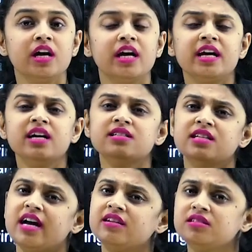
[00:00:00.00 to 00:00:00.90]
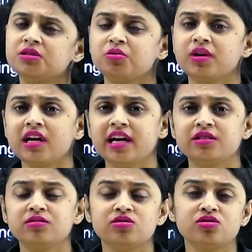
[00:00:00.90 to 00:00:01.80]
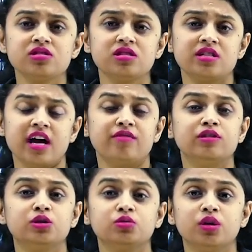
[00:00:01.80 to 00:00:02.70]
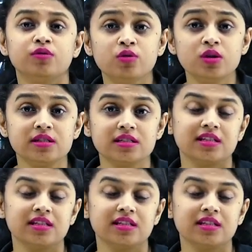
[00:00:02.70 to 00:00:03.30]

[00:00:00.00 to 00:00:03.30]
he decided that, okay, let's just travel through the woods,